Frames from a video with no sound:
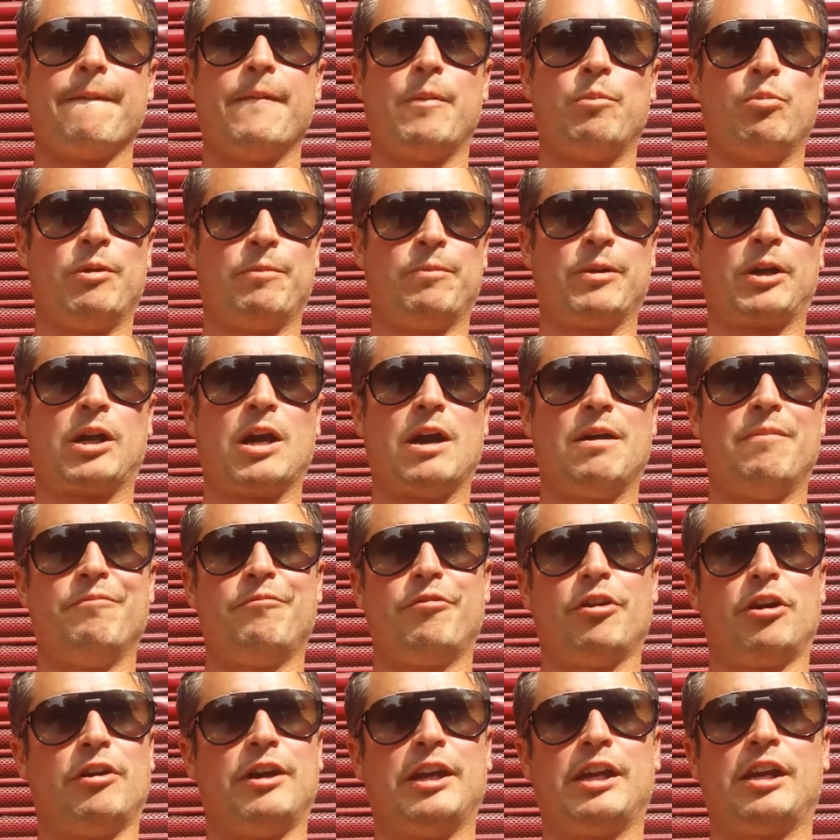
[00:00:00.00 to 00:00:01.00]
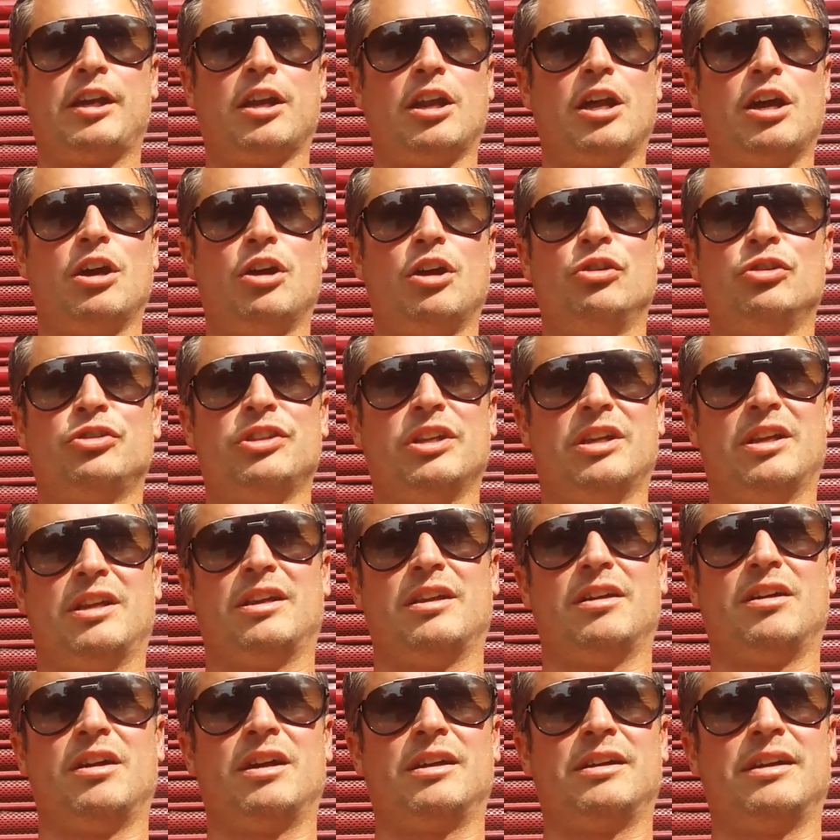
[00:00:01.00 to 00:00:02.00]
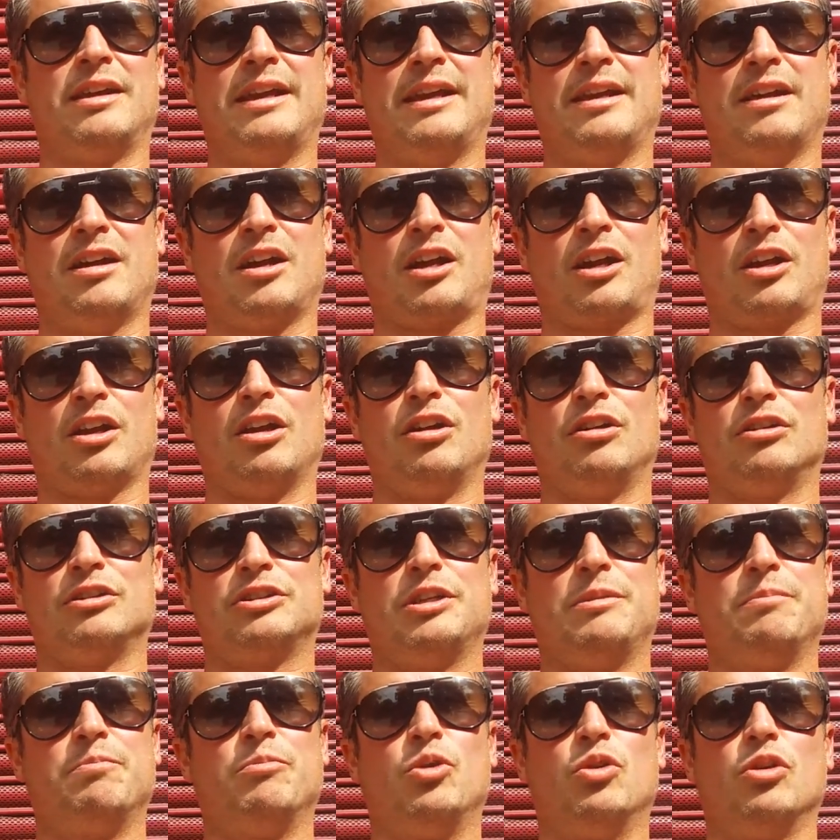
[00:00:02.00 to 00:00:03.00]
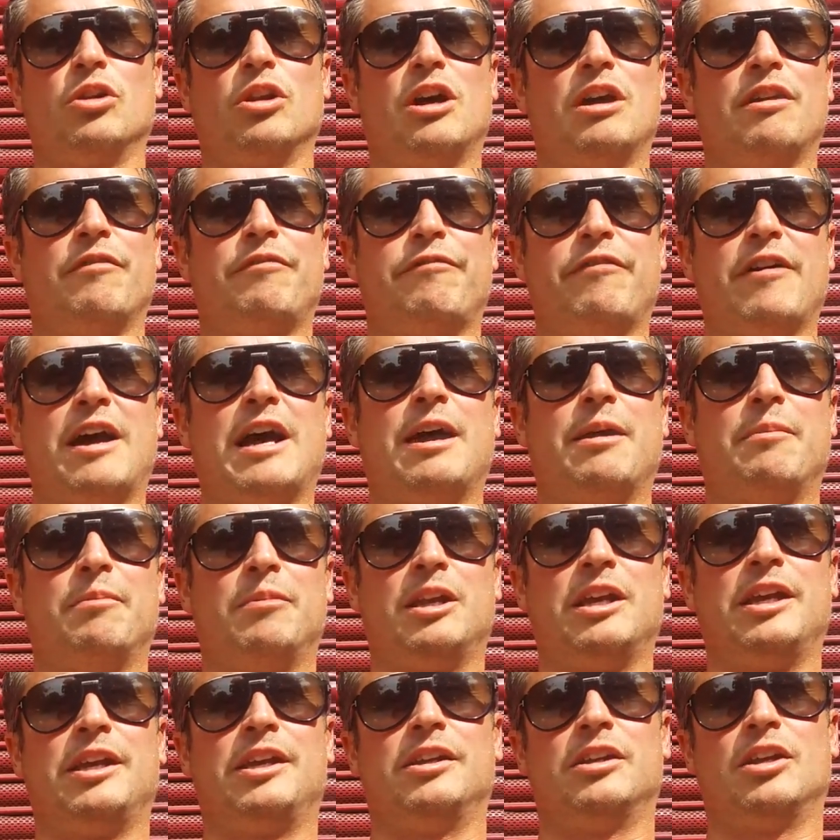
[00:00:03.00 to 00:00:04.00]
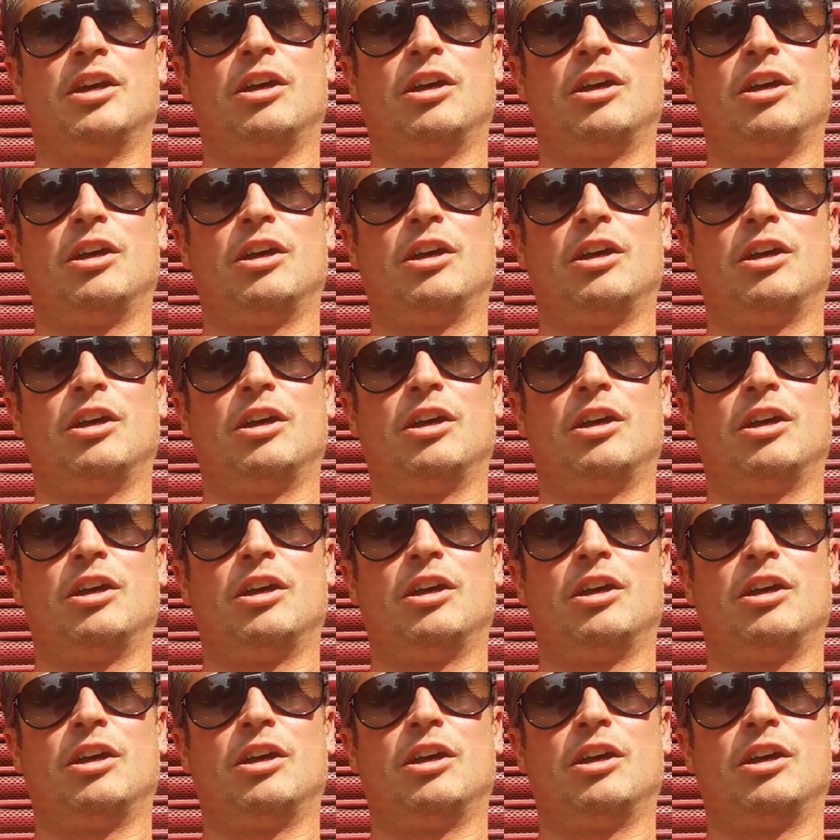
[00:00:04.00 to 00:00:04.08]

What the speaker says: and we become very close, and I class him more like family. You